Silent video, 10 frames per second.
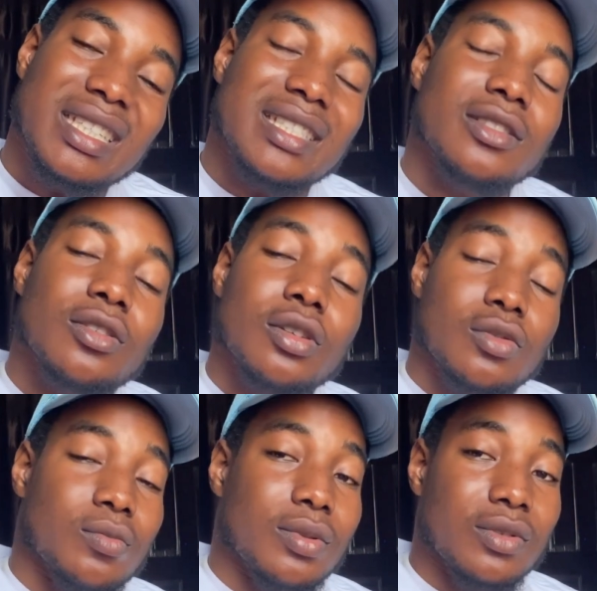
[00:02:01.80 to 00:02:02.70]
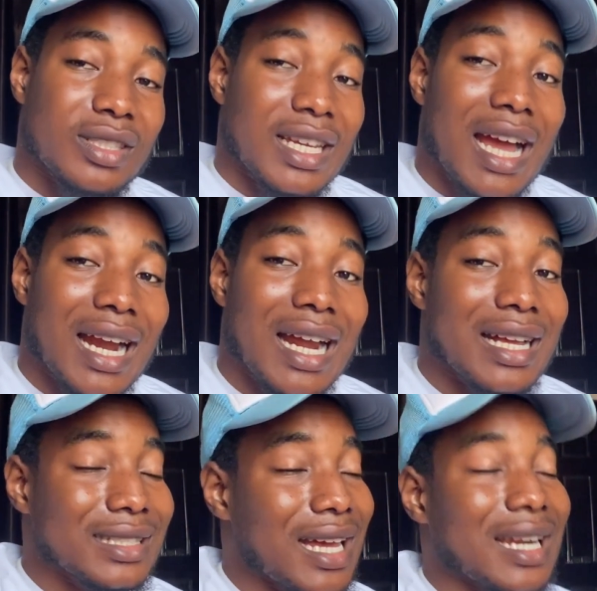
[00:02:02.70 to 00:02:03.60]
is not to blow the
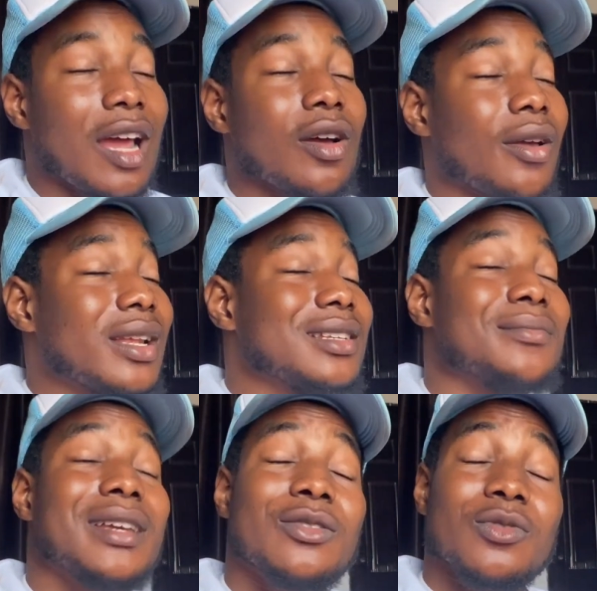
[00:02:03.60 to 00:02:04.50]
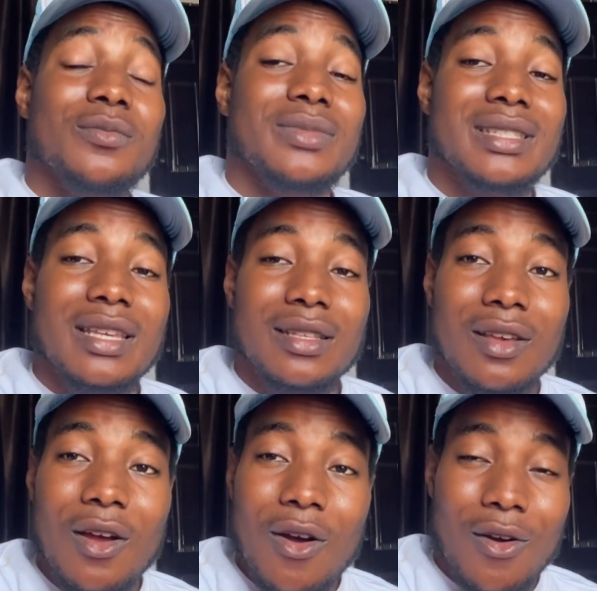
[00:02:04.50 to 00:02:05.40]
account, and I already made 1%
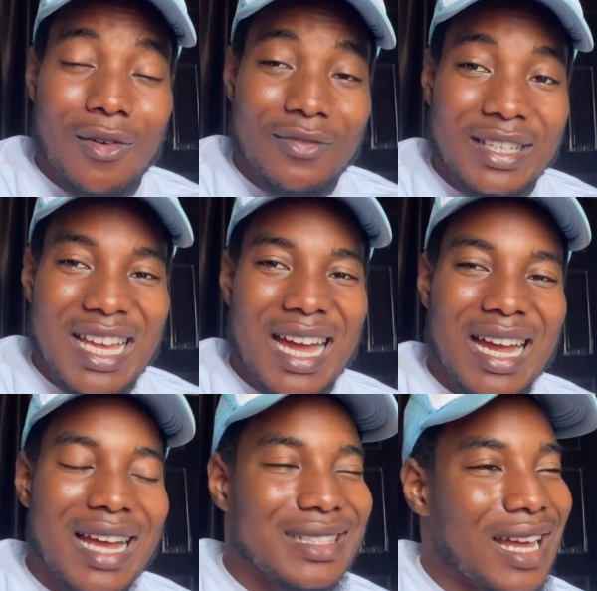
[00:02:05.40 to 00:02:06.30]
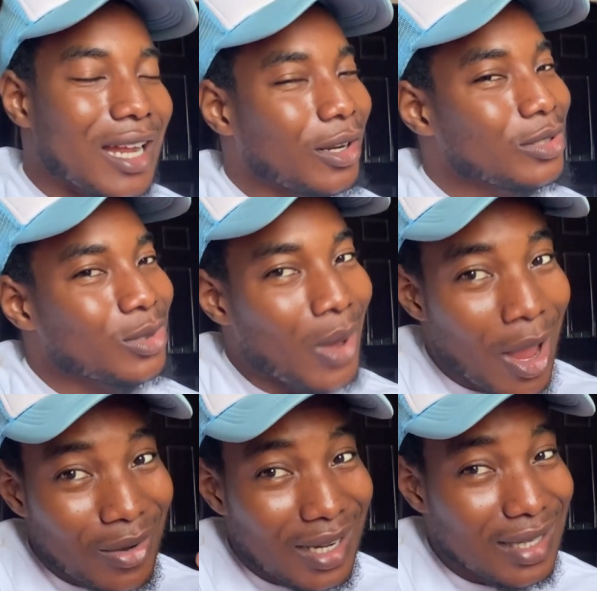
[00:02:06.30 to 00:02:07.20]
of the account, and also
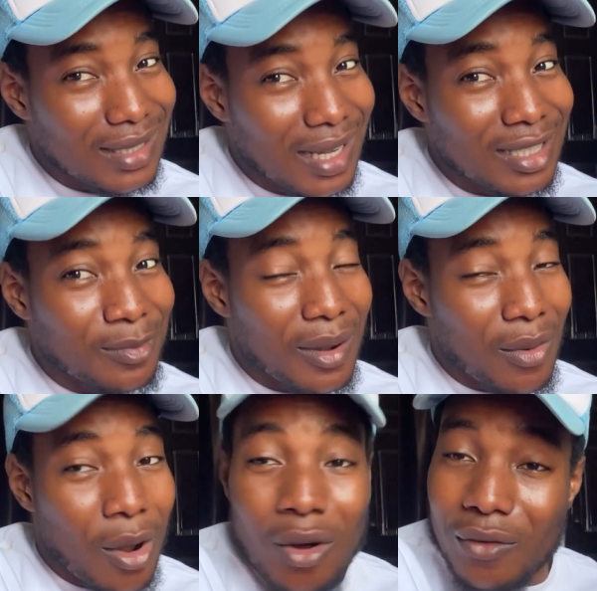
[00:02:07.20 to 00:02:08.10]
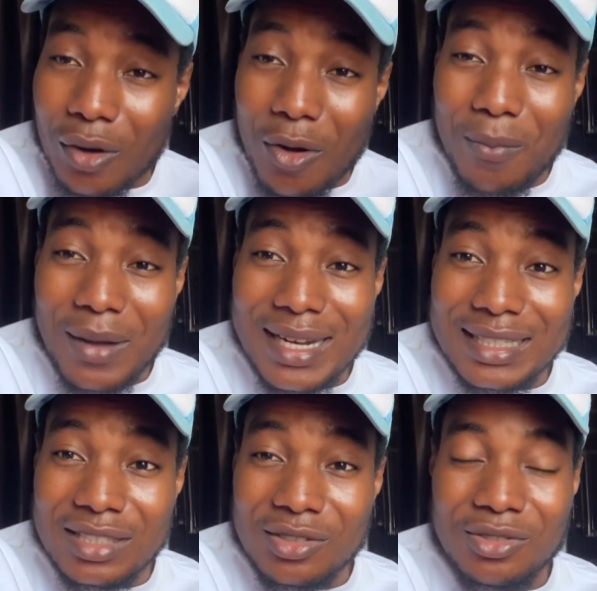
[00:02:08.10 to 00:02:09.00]
I understand the power of compound
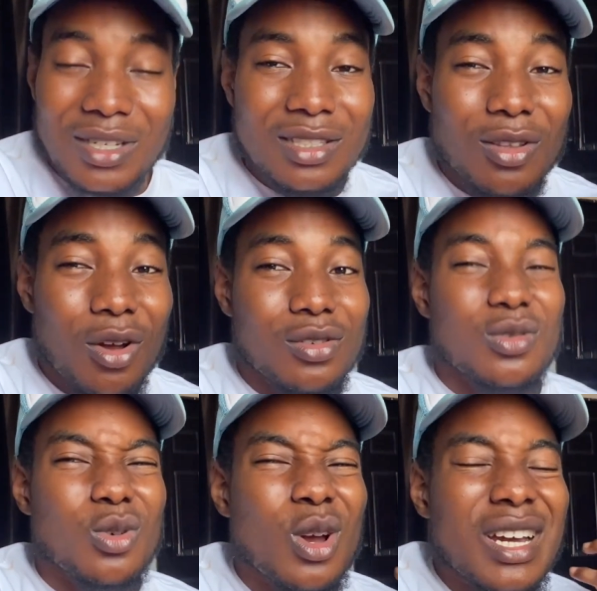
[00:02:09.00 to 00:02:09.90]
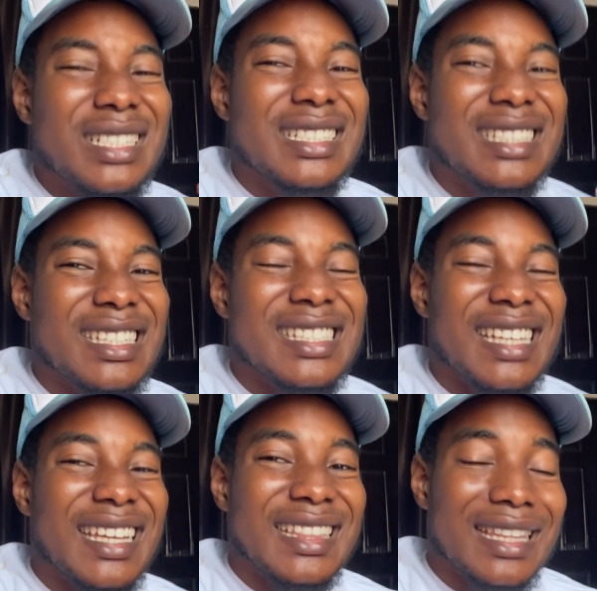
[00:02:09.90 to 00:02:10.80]
interest. Also, this is
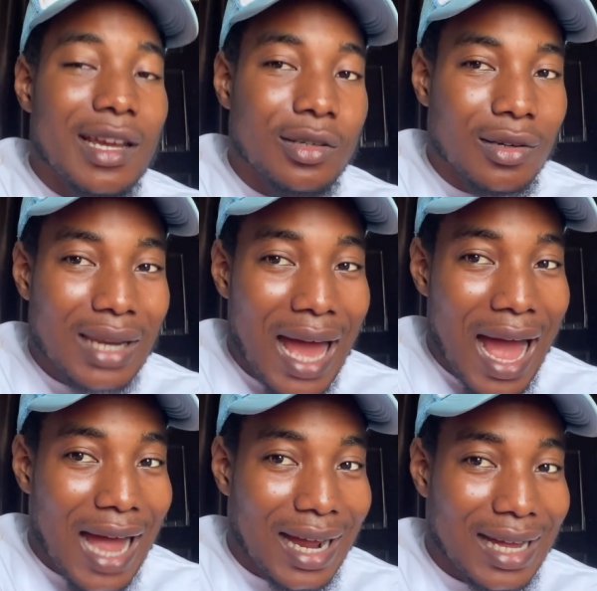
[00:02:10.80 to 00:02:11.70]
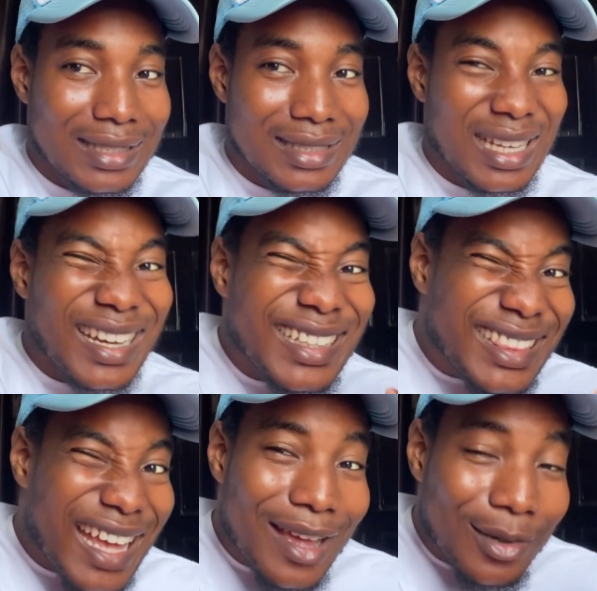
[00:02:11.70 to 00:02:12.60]
a $10 account.
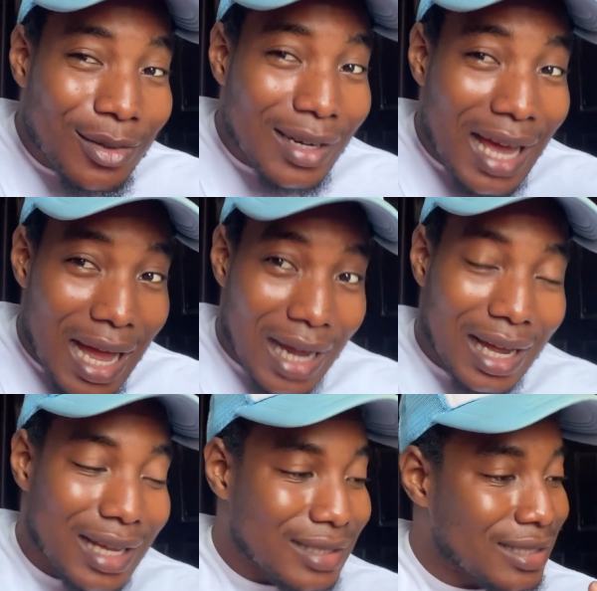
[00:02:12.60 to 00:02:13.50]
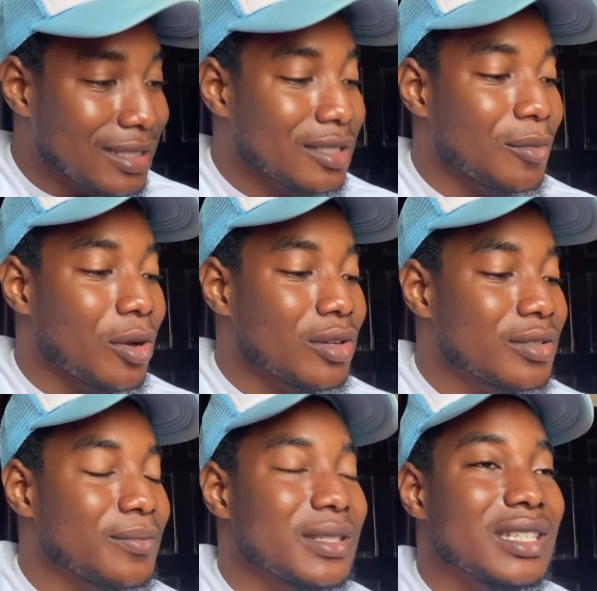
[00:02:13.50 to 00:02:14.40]
$10 account, it
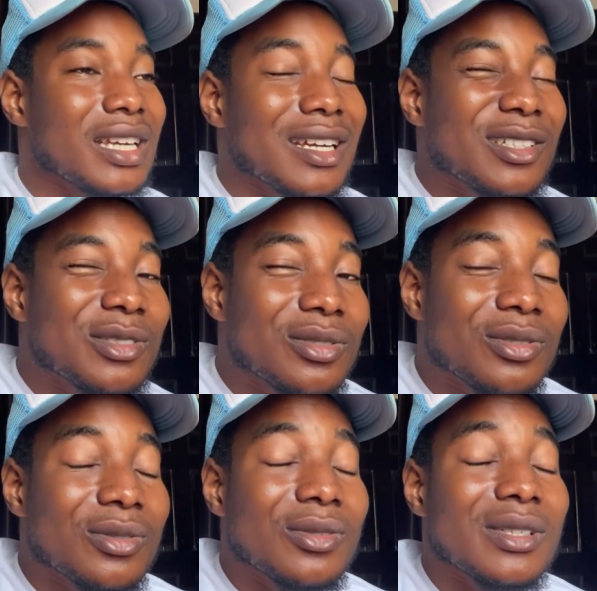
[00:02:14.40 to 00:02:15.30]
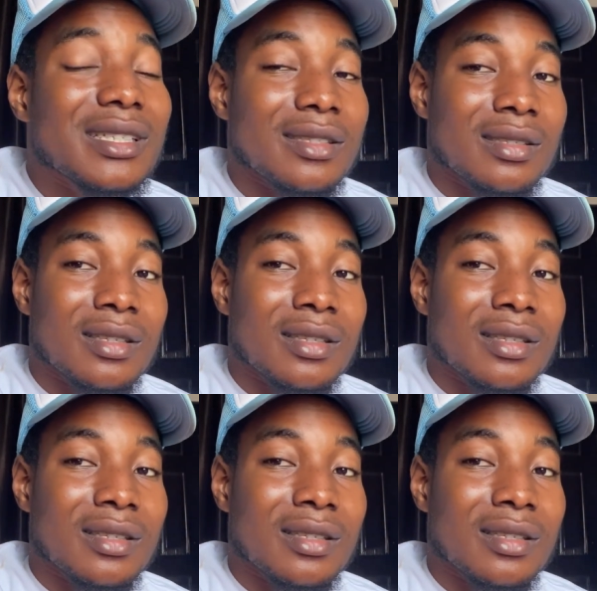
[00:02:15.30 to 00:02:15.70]
must be treated